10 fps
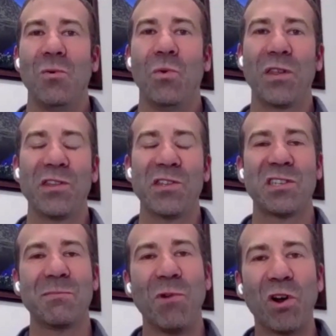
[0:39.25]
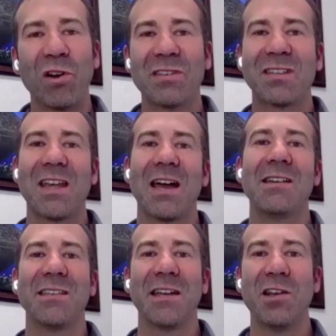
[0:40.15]
One of the smartest
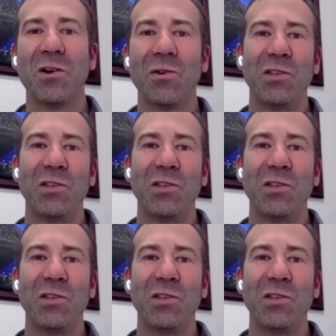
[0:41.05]
guys I know.